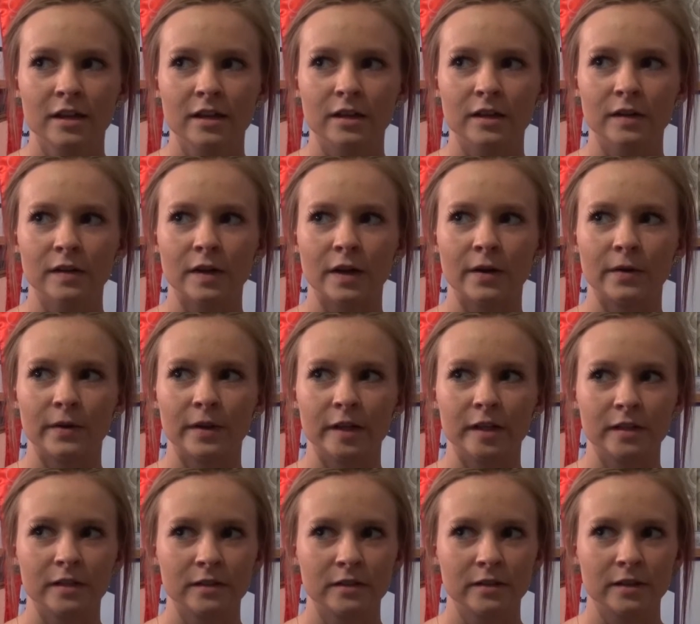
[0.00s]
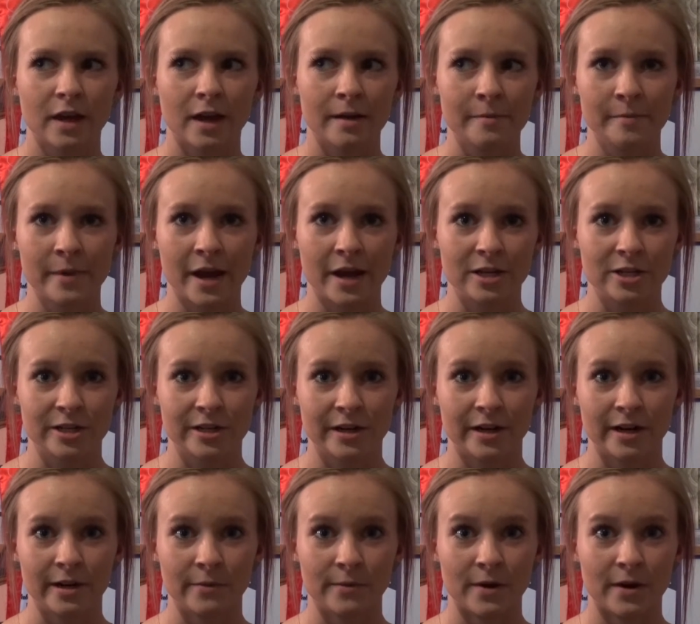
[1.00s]
Like that
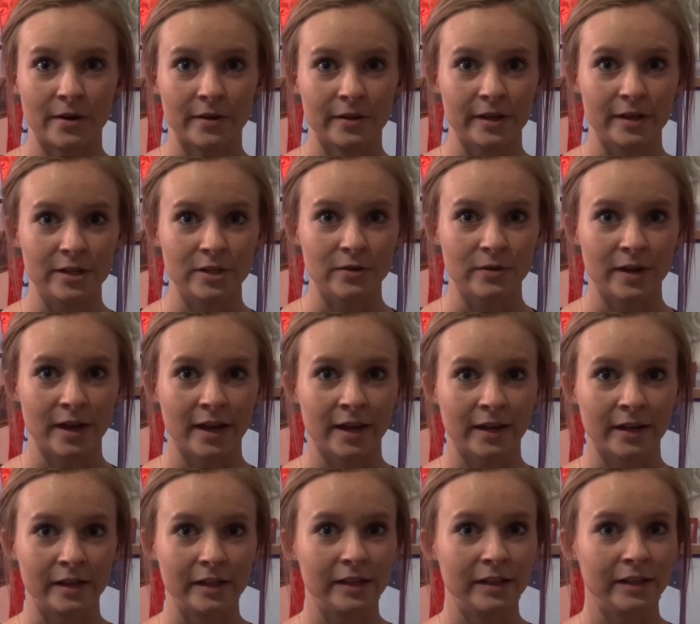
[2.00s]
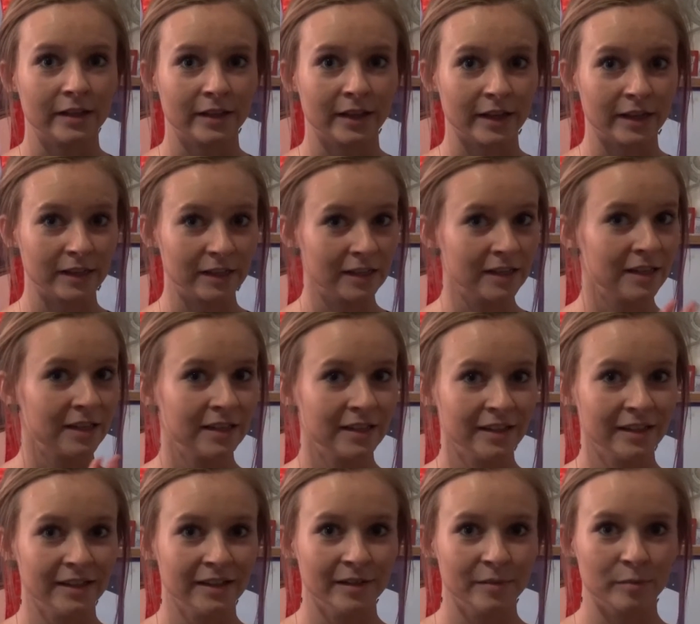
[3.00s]
imaginary wall that you can't like
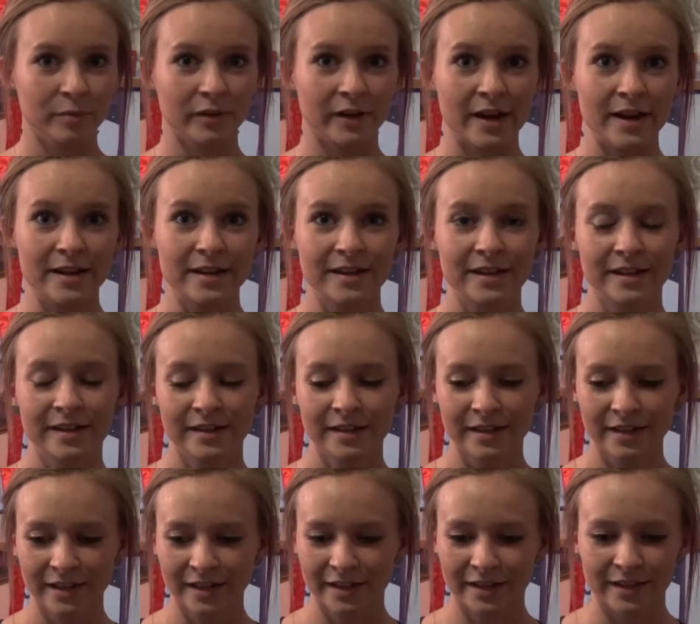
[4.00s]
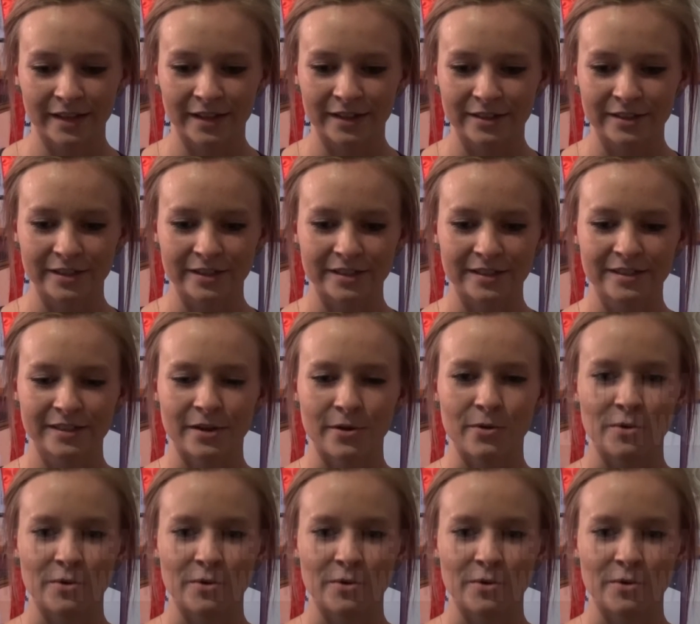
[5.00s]
break. It's just so